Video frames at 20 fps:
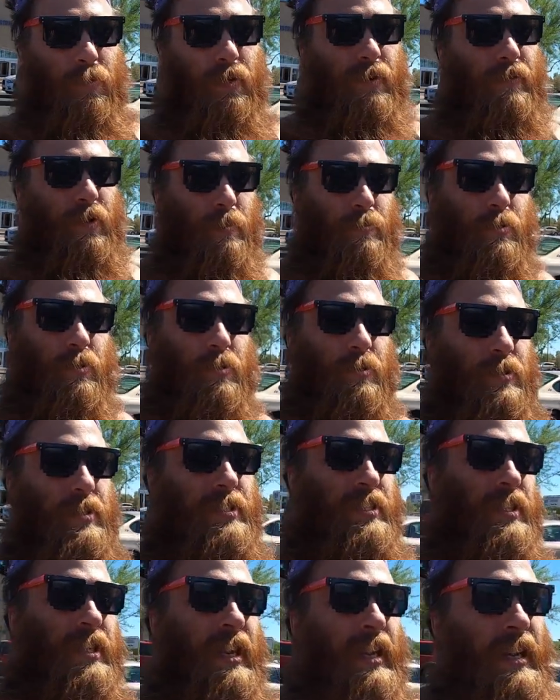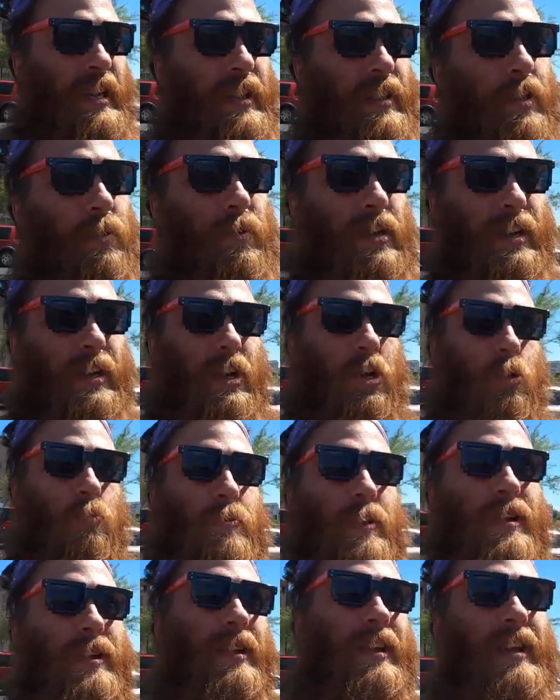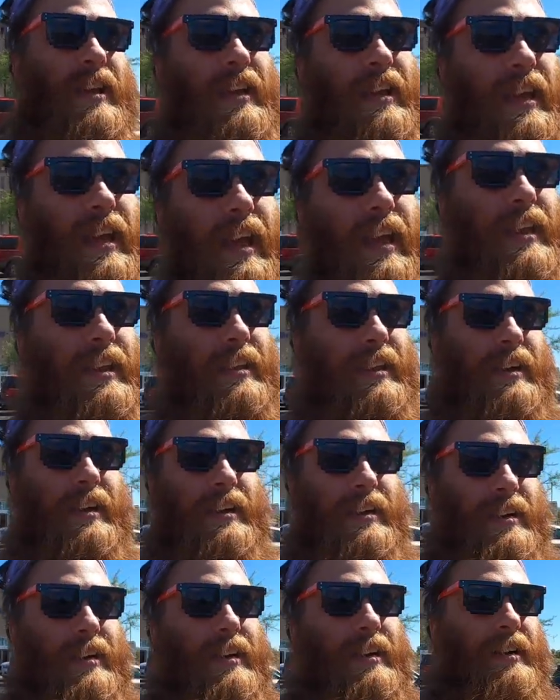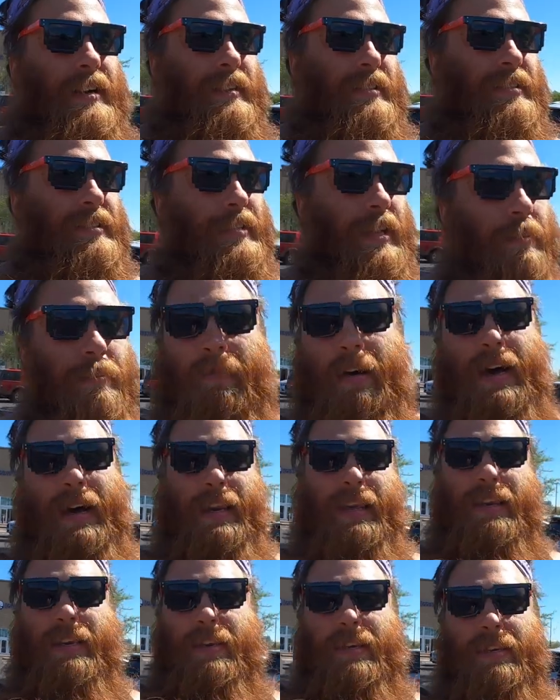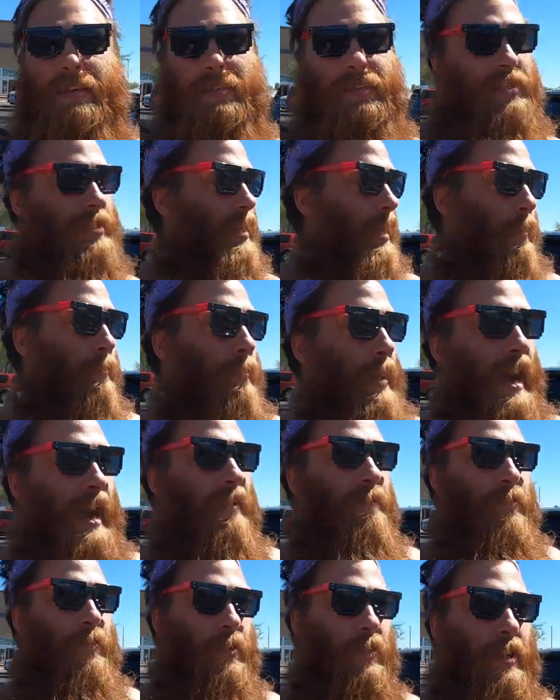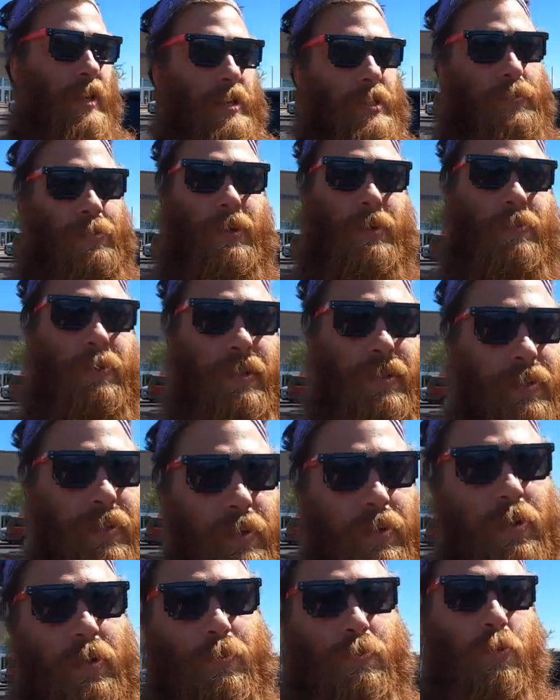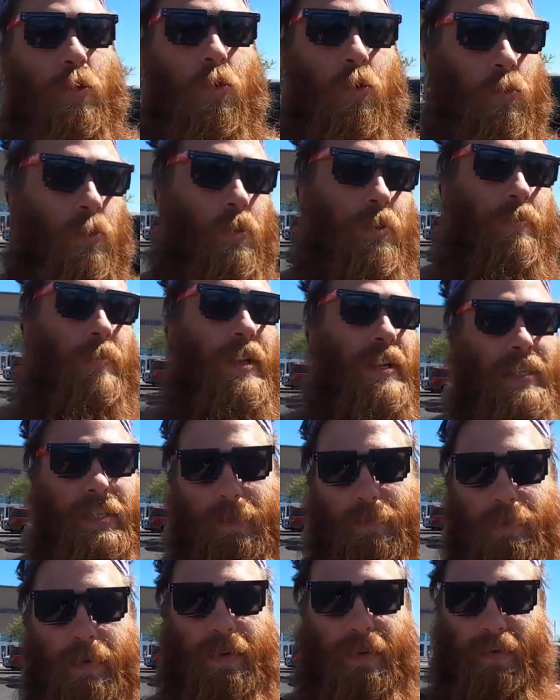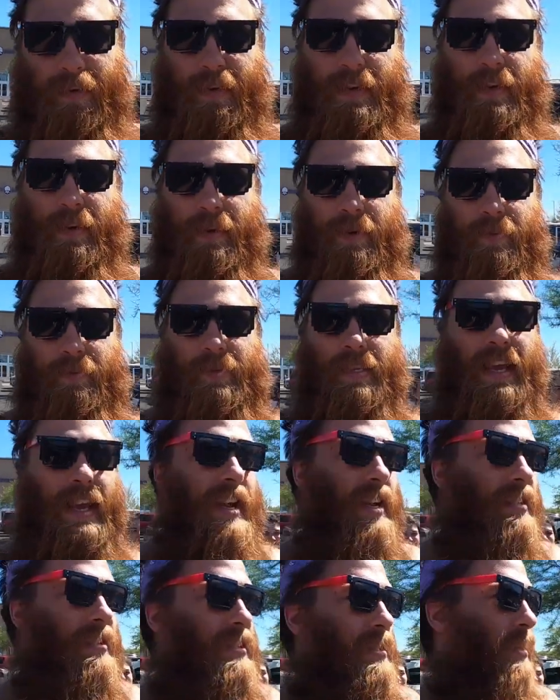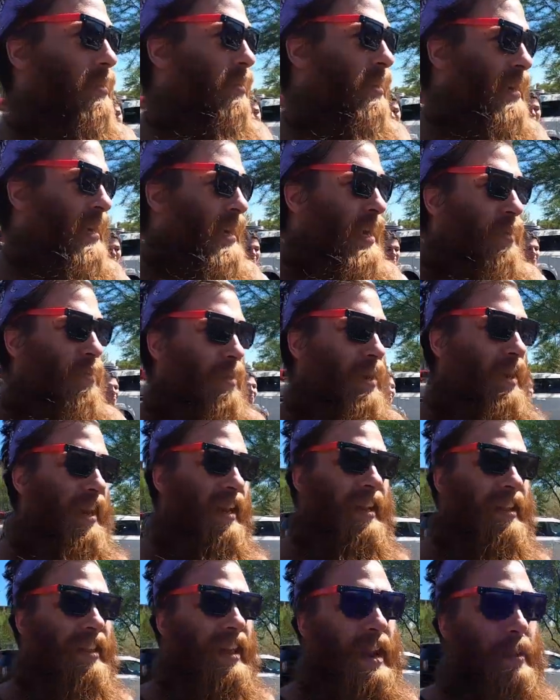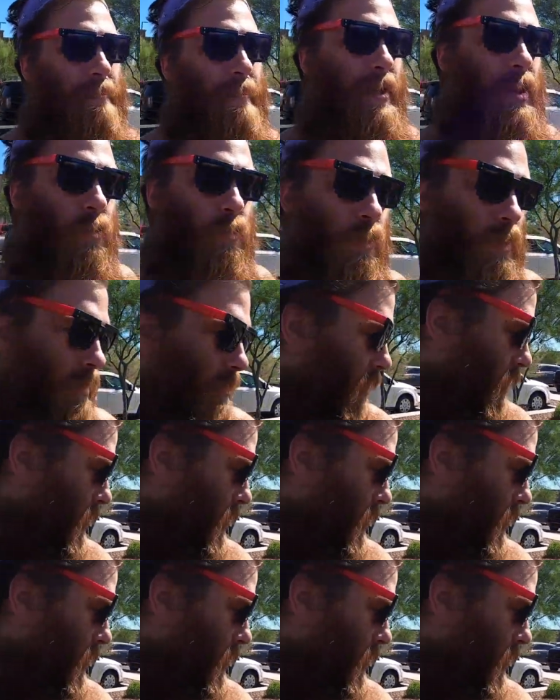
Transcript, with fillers: in one of our booths that we're going to open and uh, somebody is gonna buy it for their husband to put in their new pool room they just built. You know what I'm saying? So we're gonna get a lot of metal work